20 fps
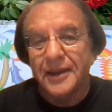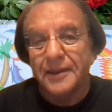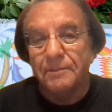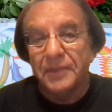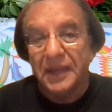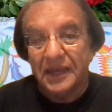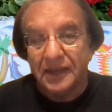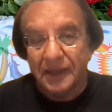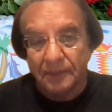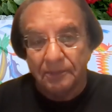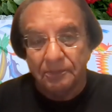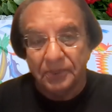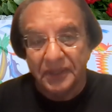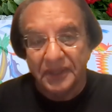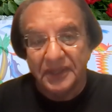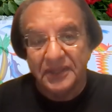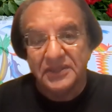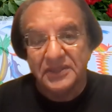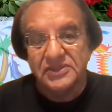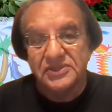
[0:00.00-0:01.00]
big
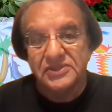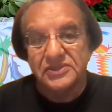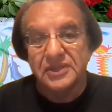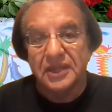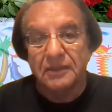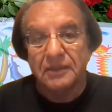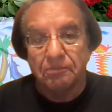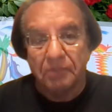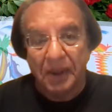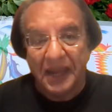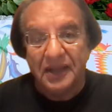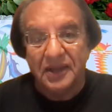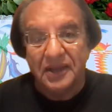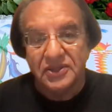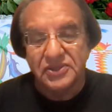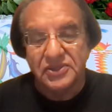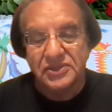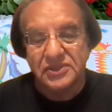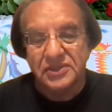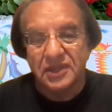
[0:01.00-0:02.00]
companies and
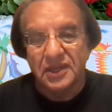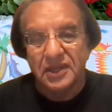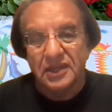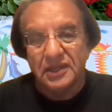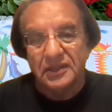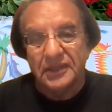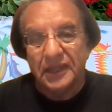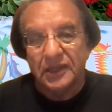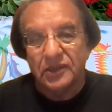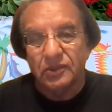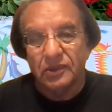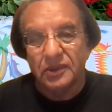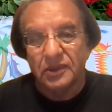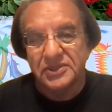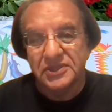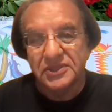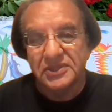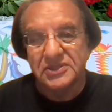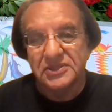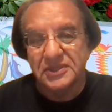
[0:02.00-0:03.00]
banks that will
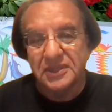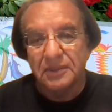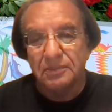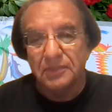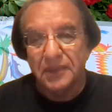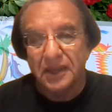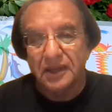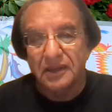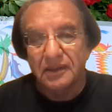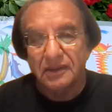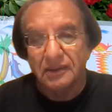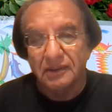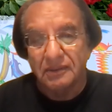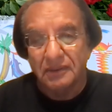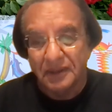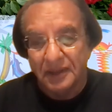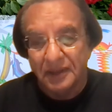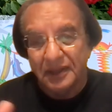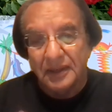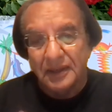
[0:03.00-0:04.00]
assist them in
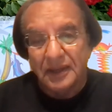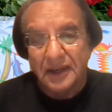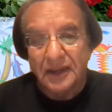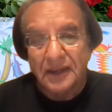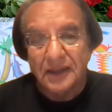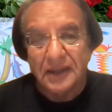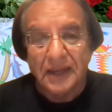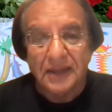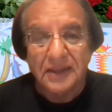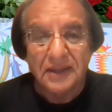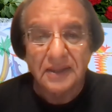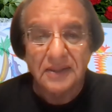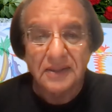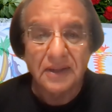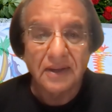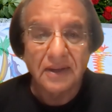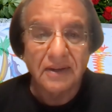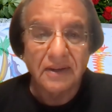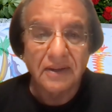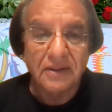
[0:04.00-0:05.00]
getting
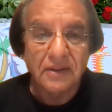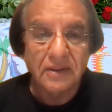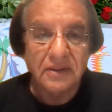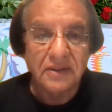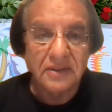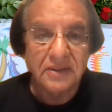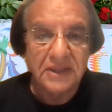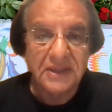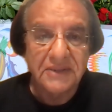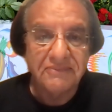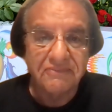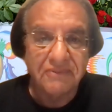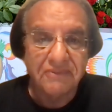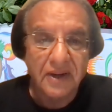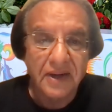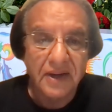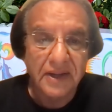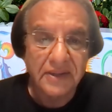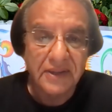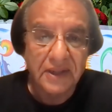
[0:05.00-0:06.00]
their
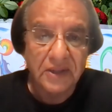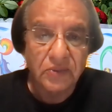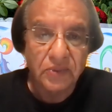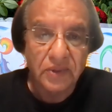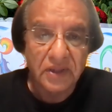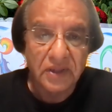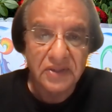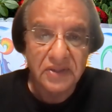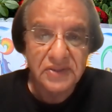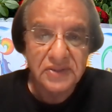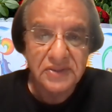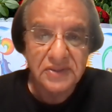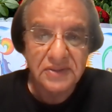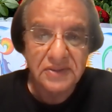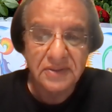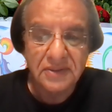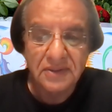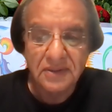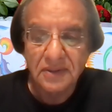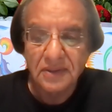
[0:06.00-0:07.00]
DeFi networks.
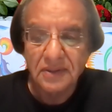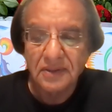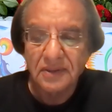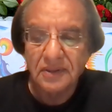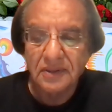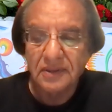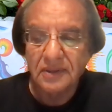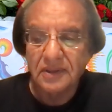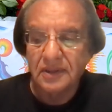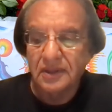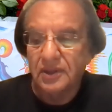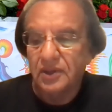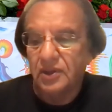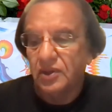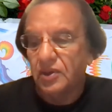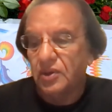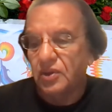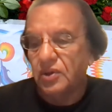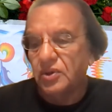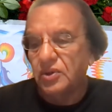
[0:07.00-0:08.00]

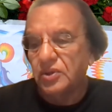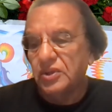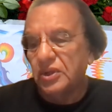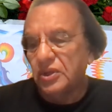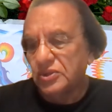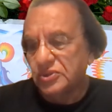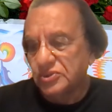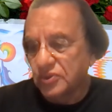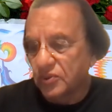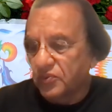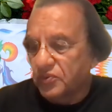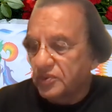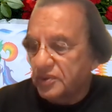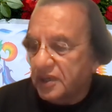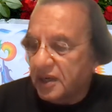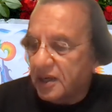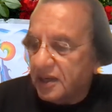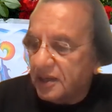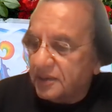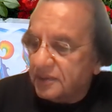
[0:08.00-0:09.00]
So
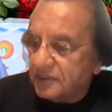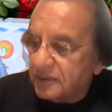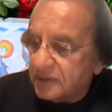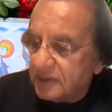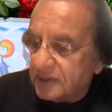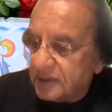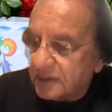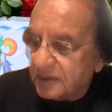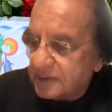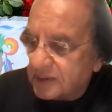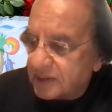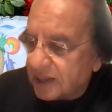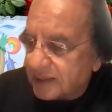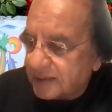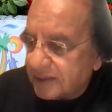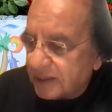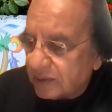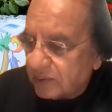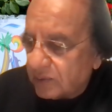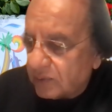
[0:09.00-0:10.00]

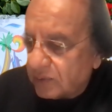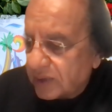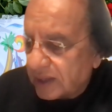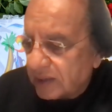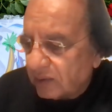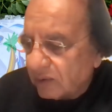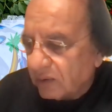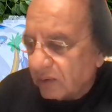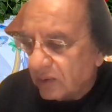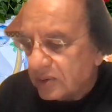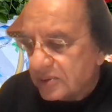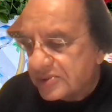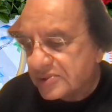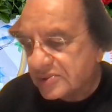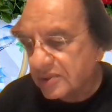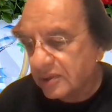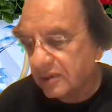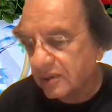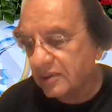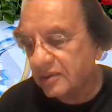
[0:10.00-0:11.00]
Cardano can
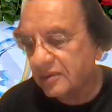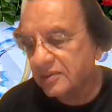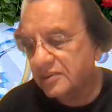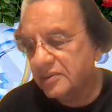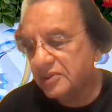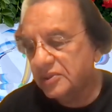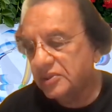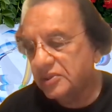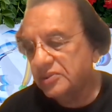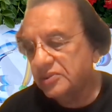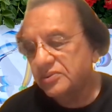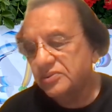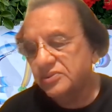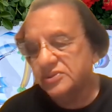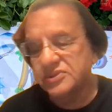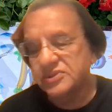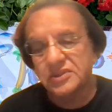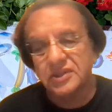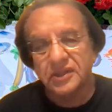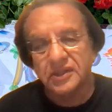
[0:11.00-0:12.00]
also
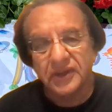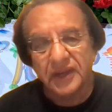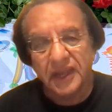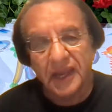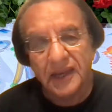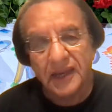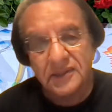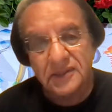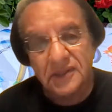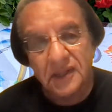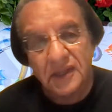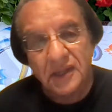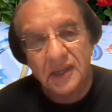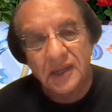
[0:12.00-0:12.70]
create